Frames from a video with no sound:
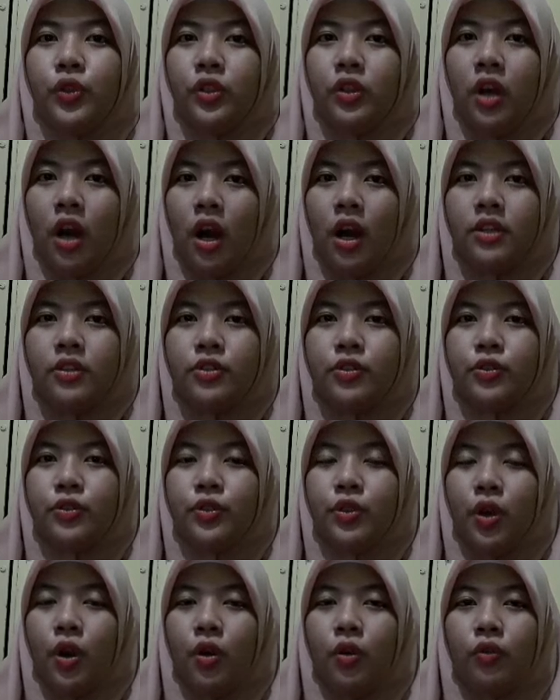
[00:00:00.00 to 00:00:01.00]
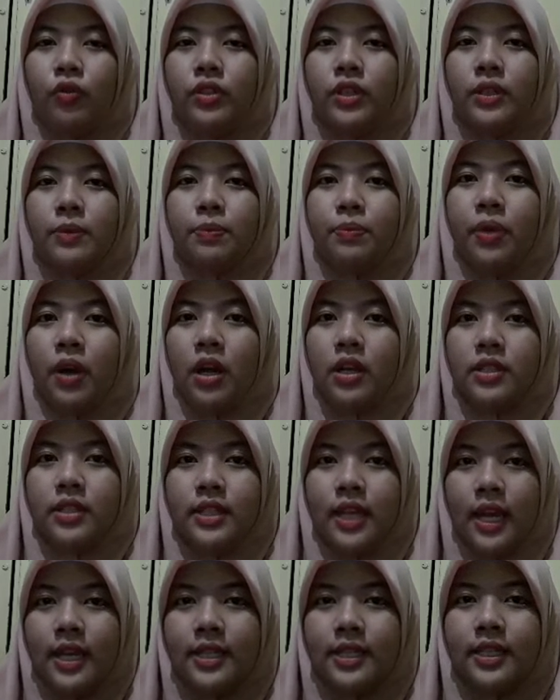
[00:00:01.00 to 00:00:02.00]
got to know the
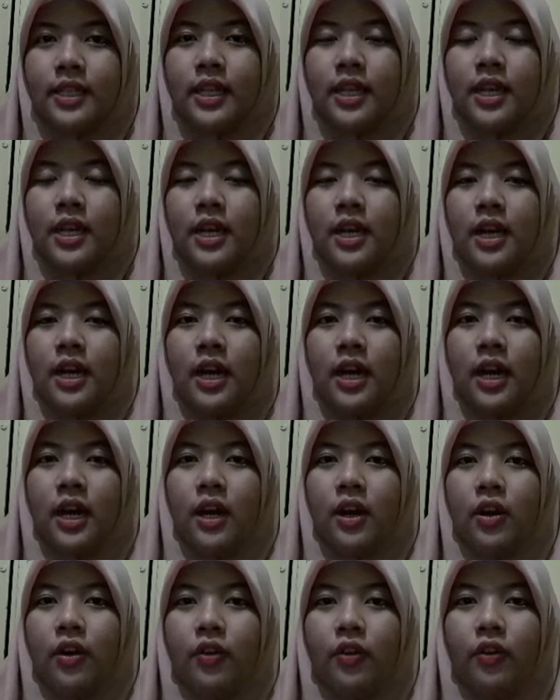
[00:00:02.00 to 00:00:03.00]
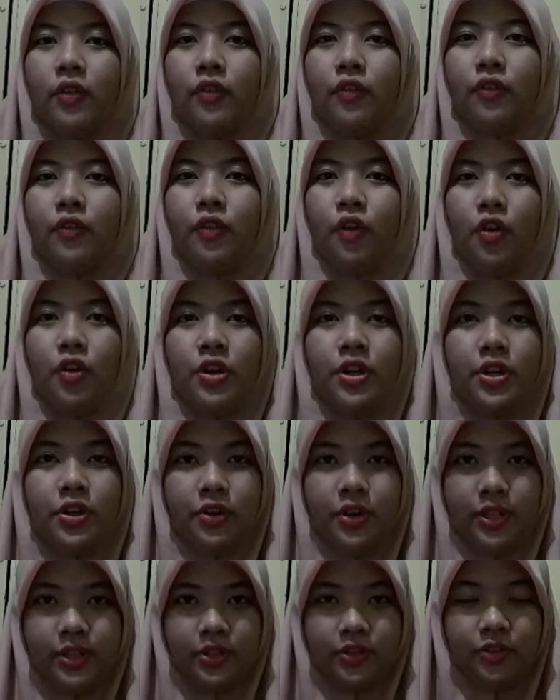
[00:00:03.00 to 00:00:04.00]
process for the
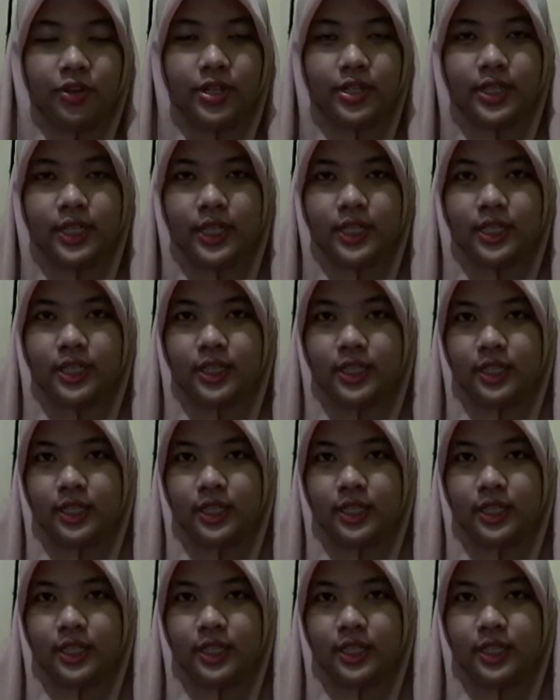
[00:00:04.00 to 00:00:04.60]
literacy